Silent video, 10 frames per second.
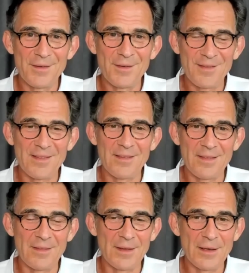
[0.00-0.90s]

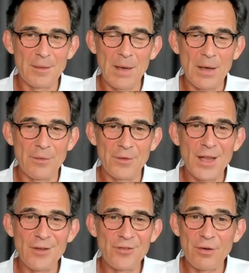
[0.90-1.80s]
think about the
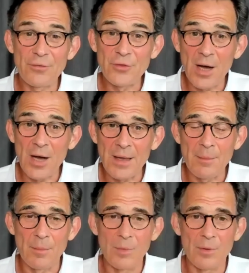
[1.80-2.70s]
nature of
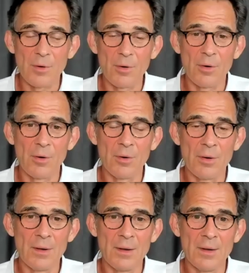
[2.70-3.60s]
time or
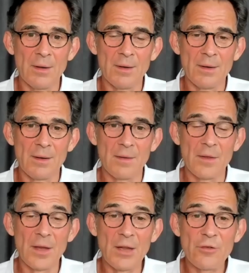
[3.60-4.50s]
the nature